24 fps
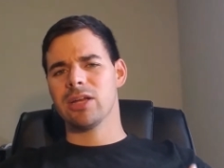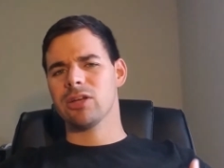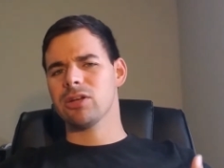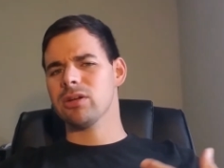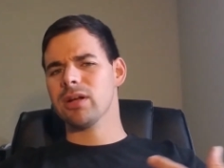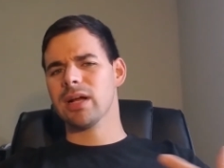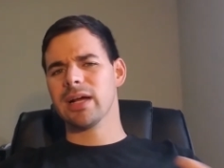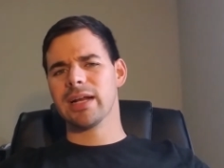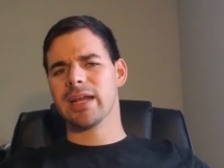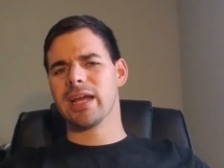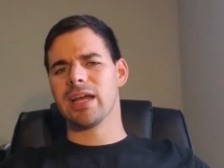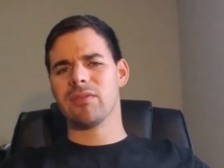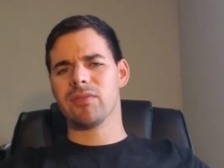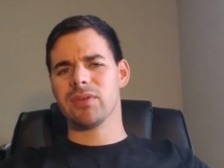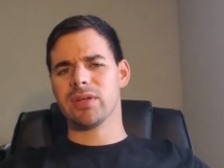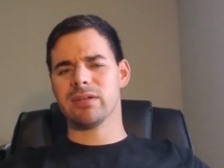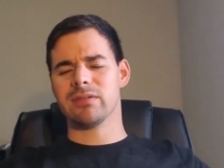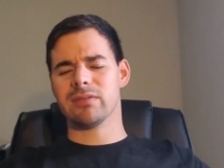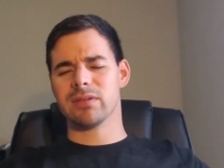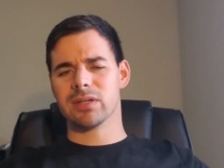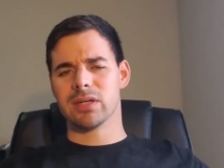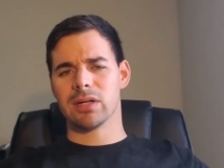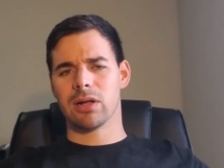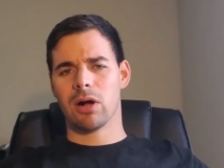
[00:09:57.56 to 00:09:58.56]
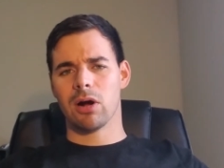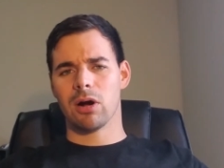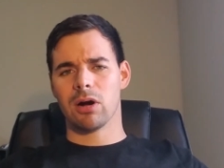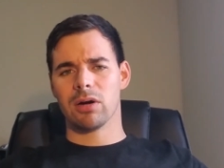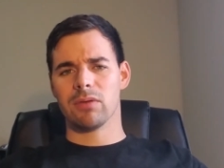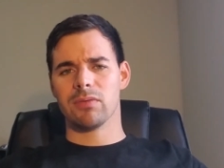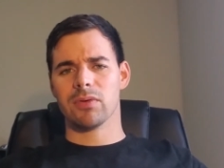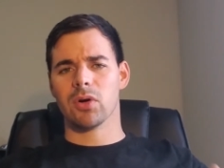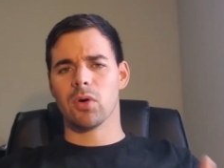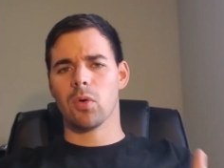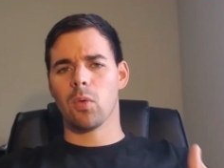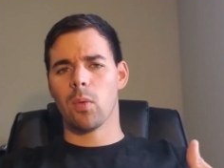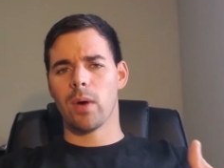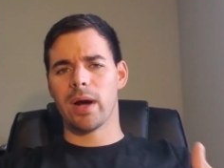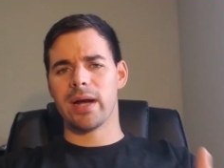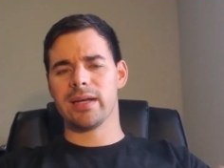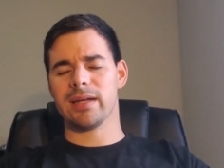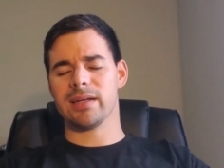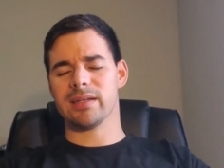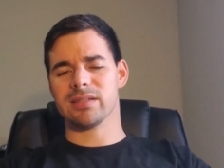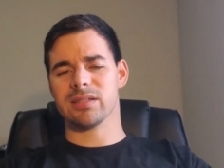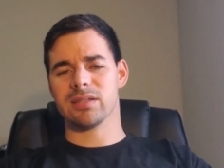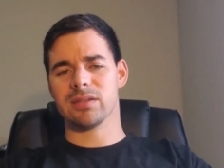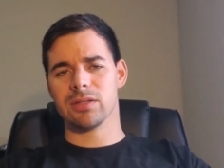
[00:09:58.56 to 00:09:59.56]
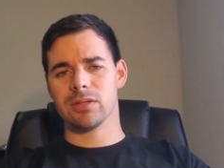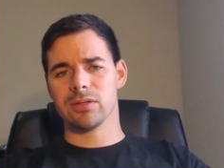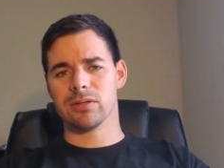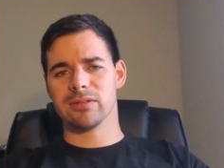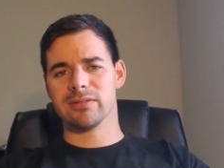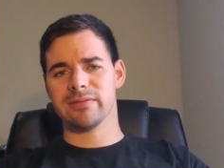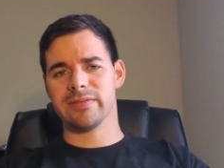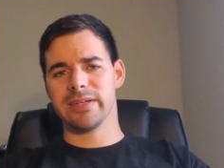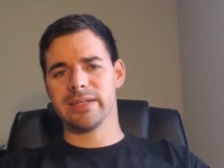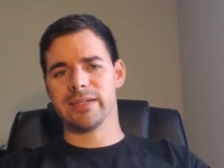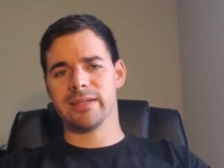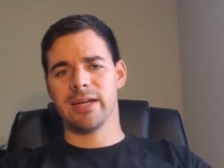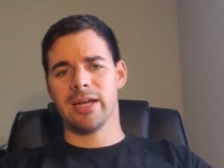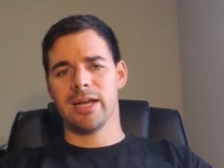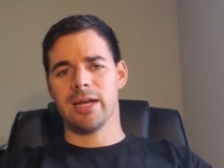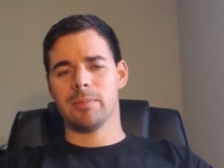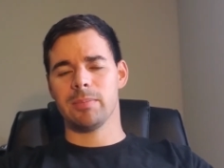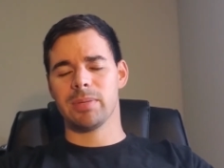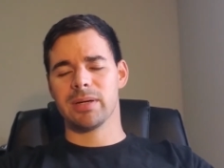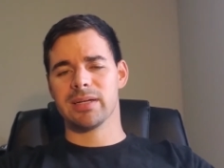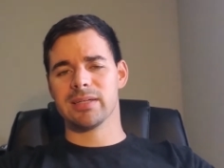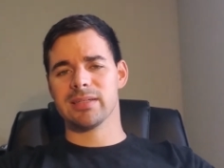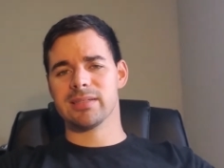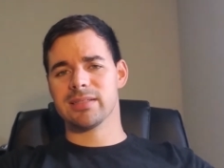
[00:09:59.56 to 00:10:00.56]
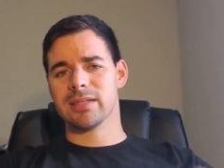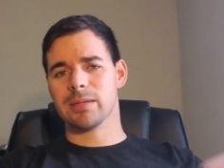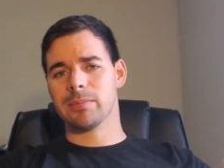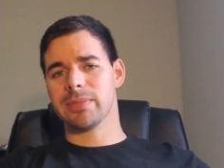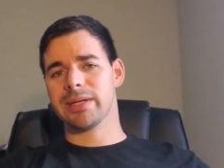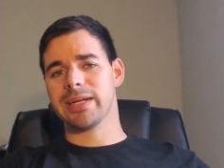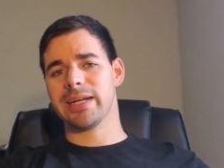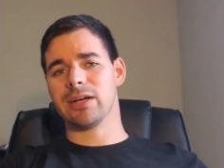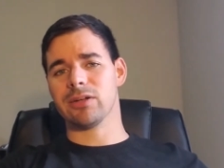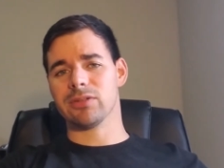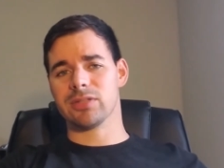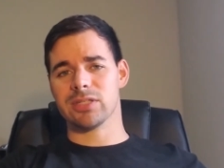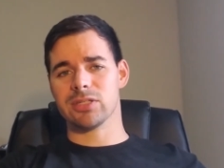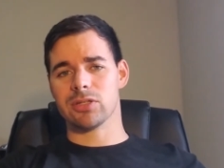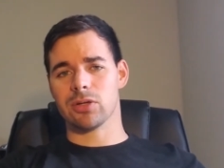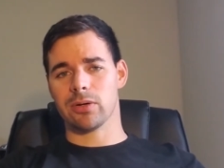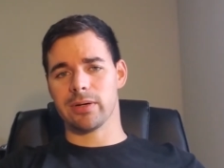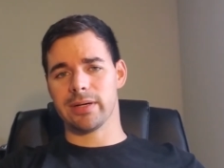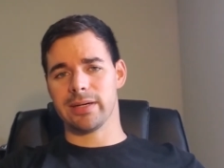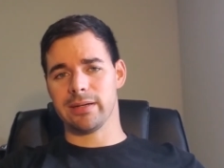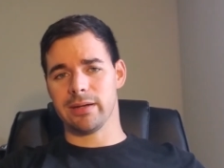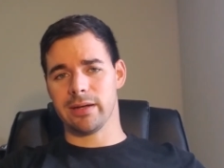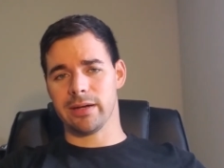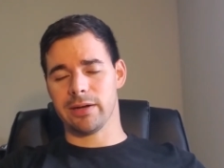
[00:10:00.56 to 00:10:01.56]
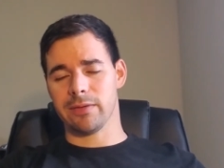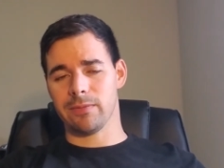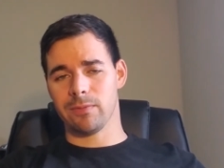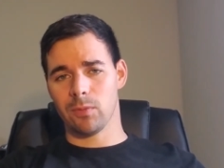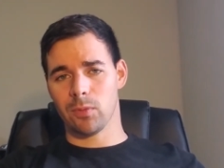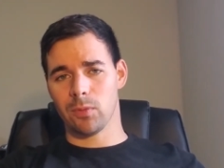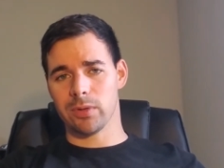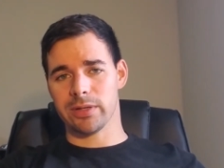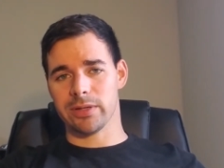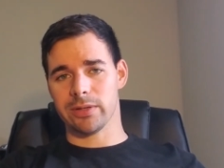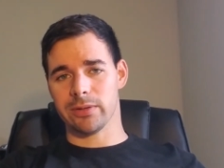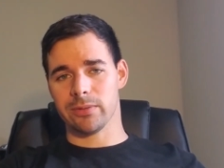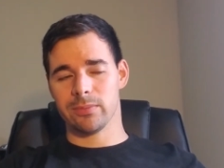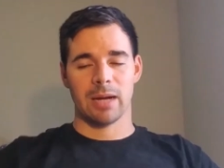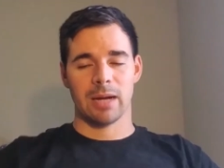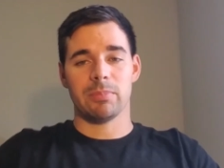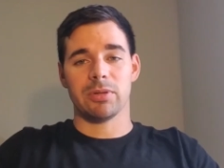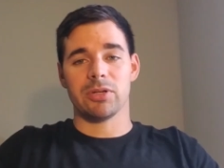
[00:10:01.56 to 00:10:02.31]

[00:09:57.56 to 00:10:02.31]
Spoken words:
You're not having to look the car over quite as thoroughly because somebody else has already done it for you.